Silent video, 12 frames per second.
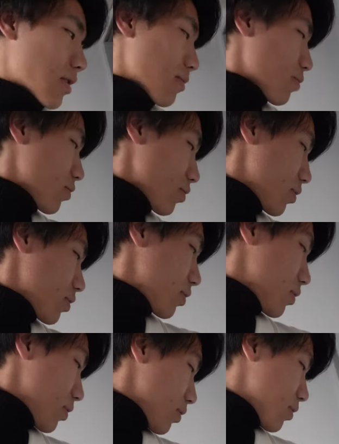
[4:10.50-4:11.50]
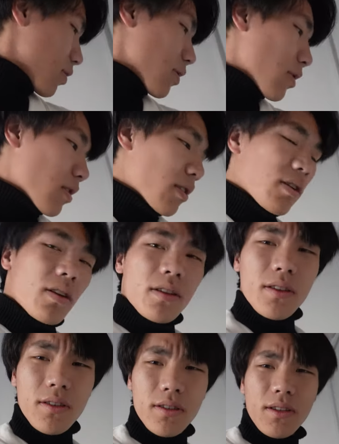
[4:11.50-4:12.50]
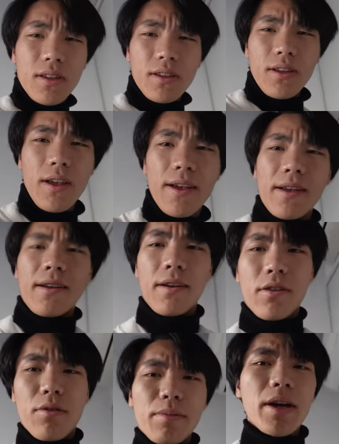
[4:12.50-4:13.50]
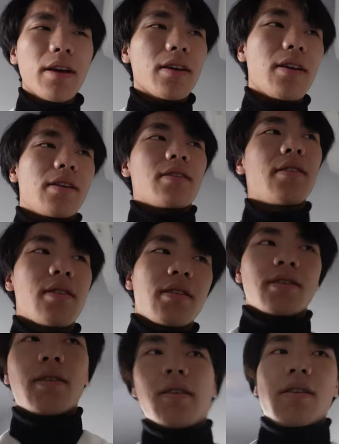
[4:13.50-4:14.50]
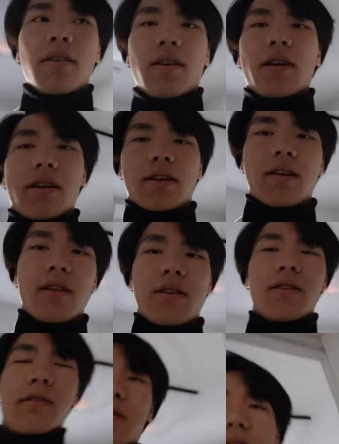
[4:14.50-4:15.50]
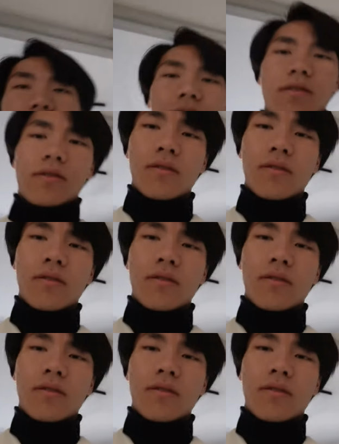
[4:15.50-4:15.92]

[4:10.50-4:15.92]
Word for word: is it, boys. This is it. Going back. Alright, take care.